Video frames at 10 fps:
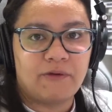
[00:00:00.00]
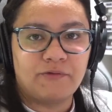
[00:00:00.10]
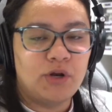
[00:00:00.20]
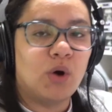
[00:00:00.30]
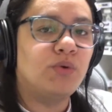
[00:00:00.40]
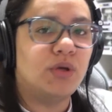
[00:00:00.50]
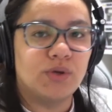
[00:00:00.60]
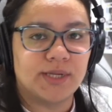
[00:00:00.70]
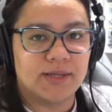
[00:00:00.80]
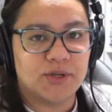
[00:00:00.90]
no
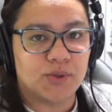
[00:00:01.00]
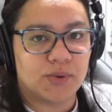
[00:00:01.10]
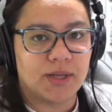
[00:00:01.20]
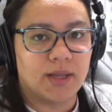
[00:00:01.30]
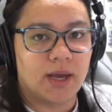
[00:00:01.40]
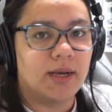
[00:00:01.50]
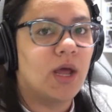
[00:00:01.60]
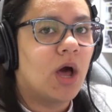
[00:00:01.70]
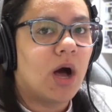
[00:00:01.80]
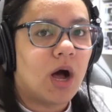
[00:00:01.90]
use in the storyline
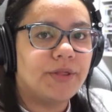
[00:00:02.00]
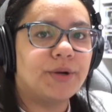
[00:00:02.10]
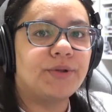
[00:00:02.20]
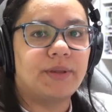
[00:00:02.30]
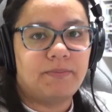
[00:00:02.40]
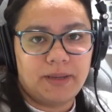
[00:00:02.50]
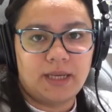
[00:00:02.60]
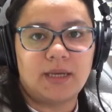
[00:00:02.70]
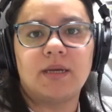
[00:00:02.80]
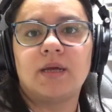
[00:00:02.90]
other than
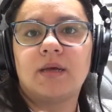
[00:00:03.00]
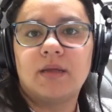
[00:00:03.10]
being